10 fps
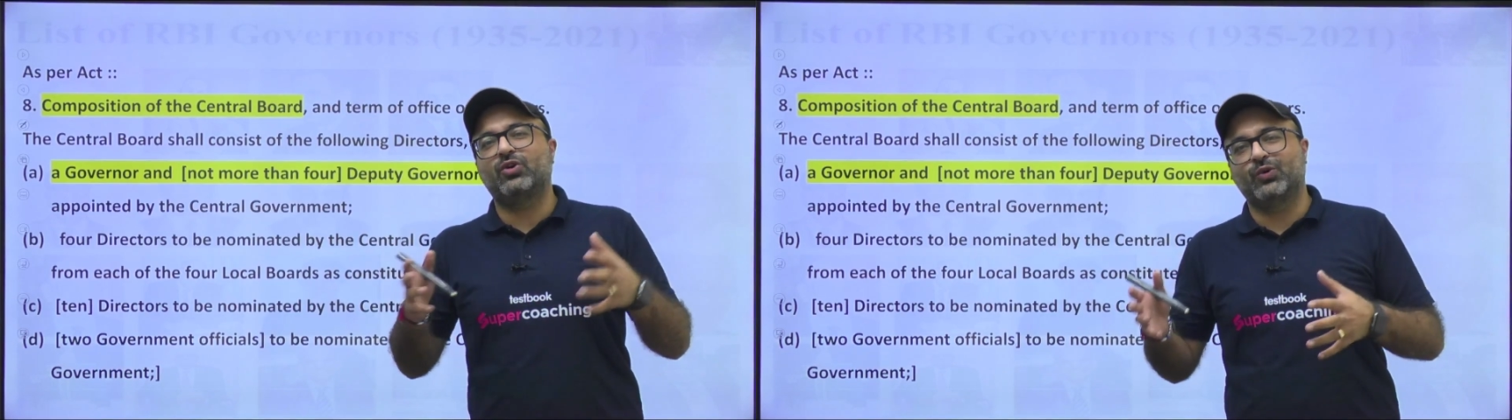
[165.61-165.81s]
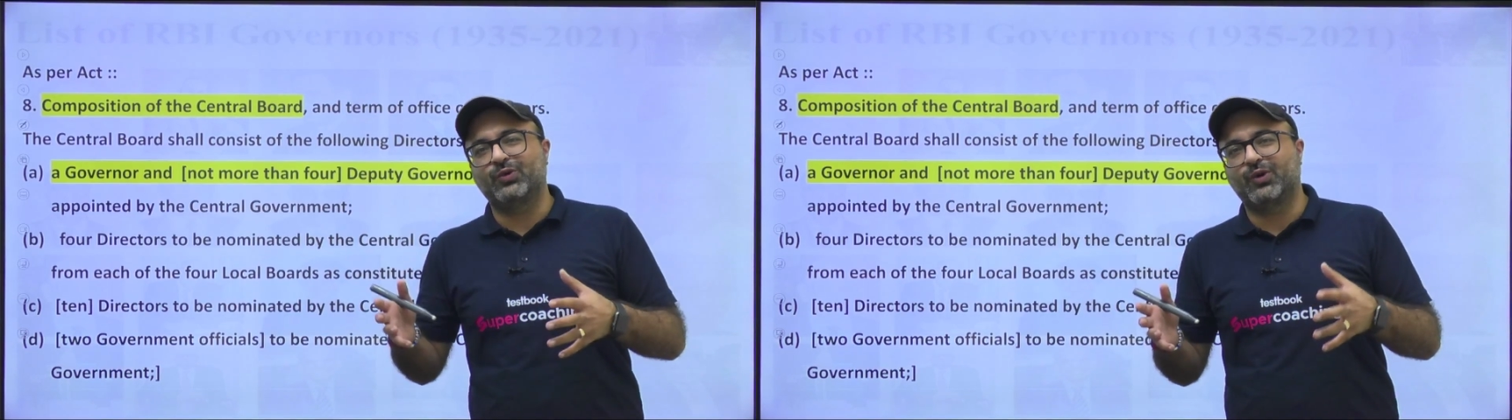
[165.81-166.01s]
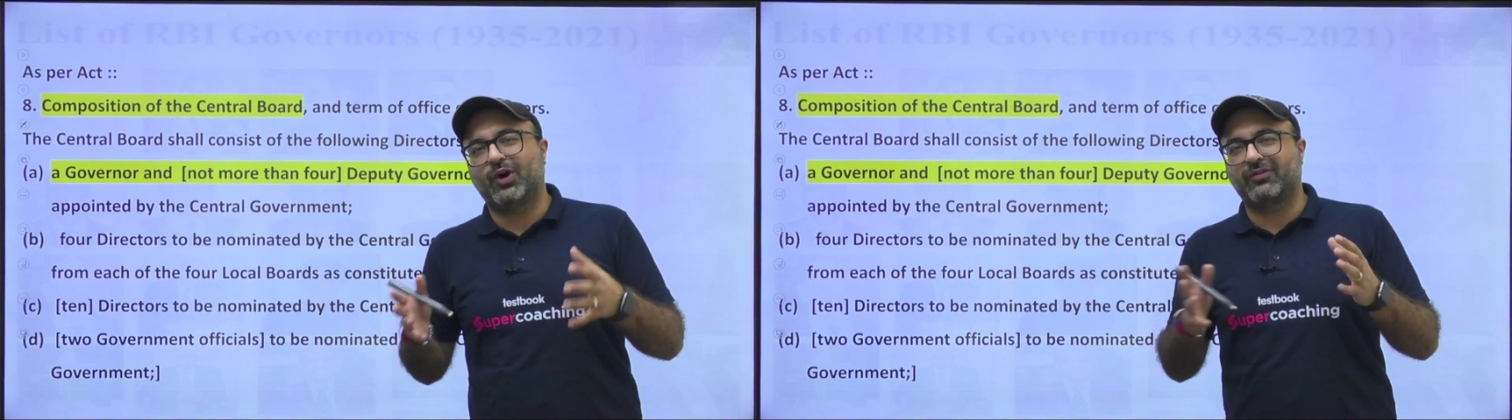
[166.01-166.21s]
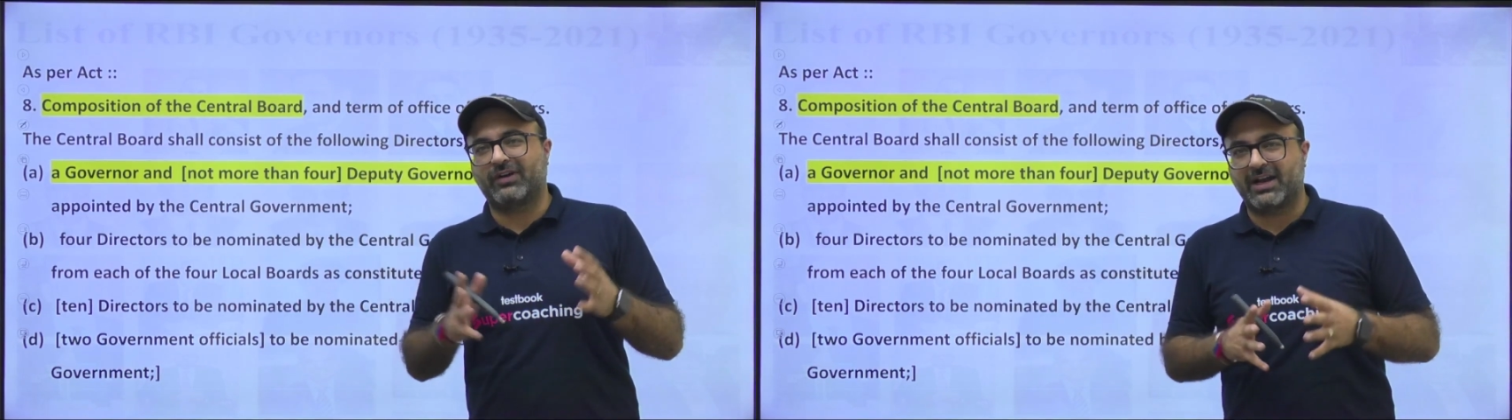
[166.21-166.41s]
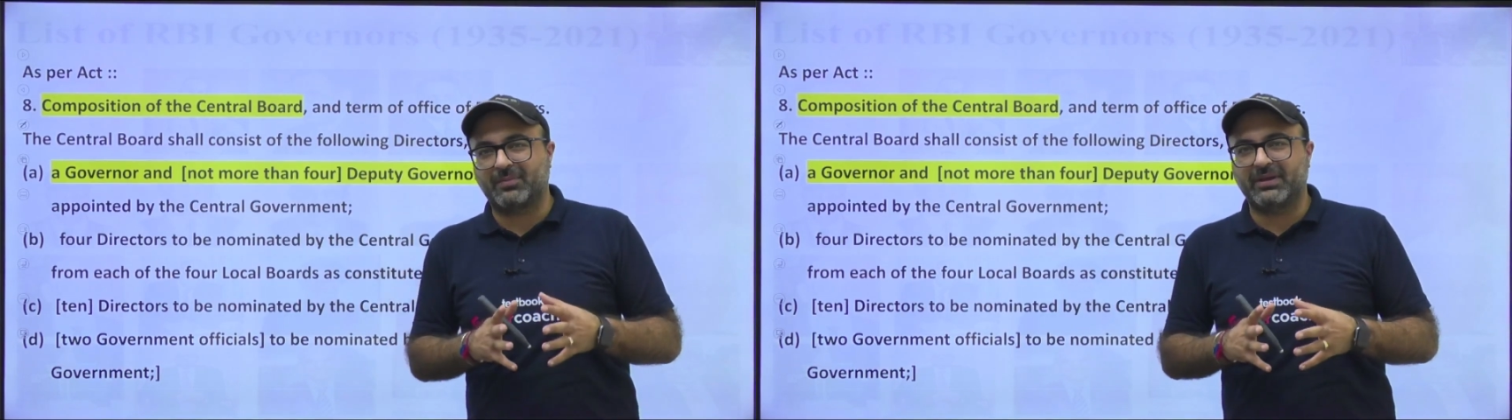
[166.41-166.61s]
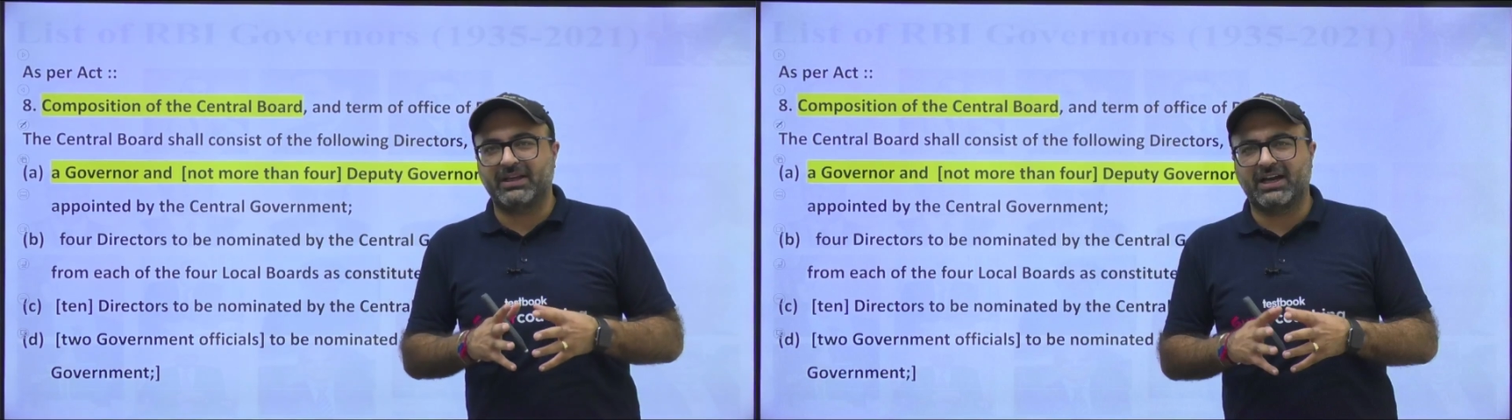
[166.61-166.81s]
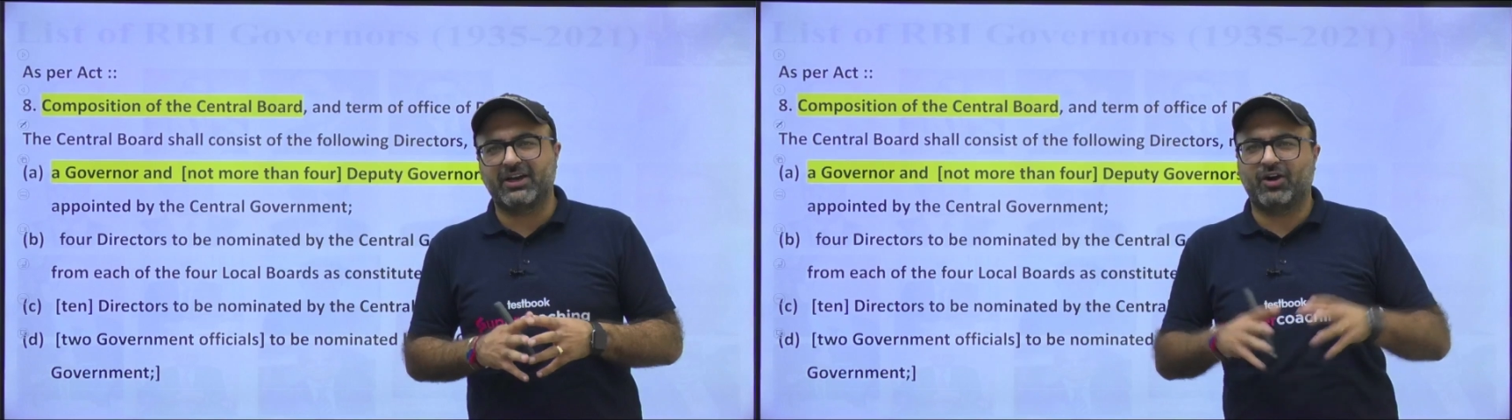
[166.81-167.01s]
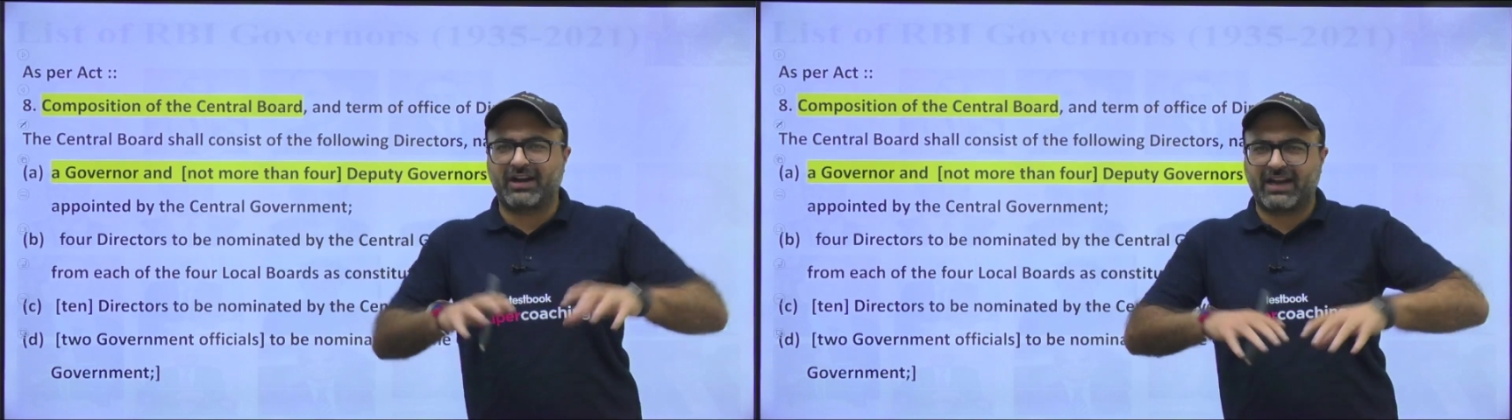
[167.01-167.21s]
of RBI or
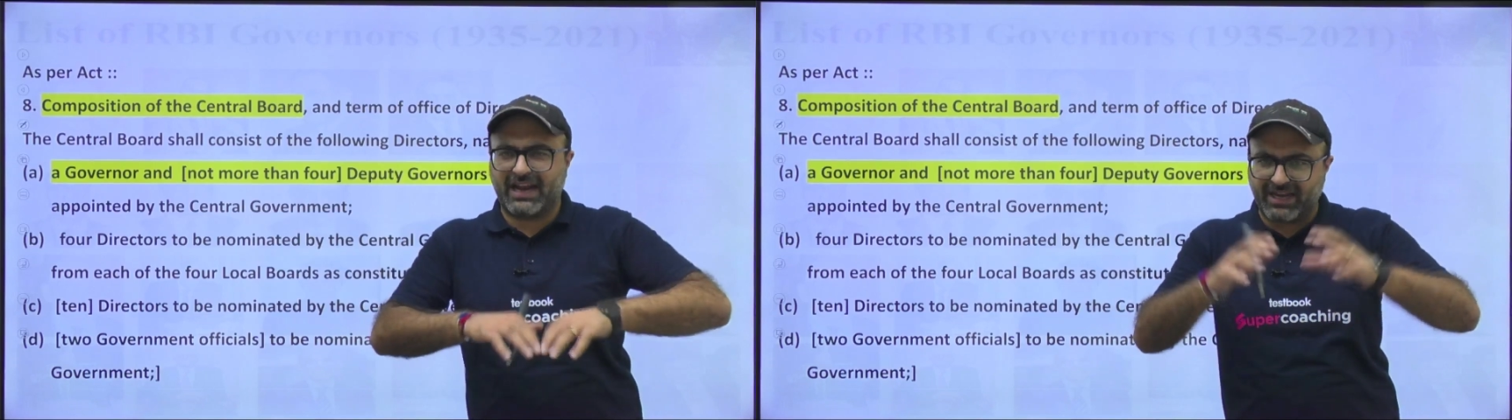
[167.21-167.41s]
head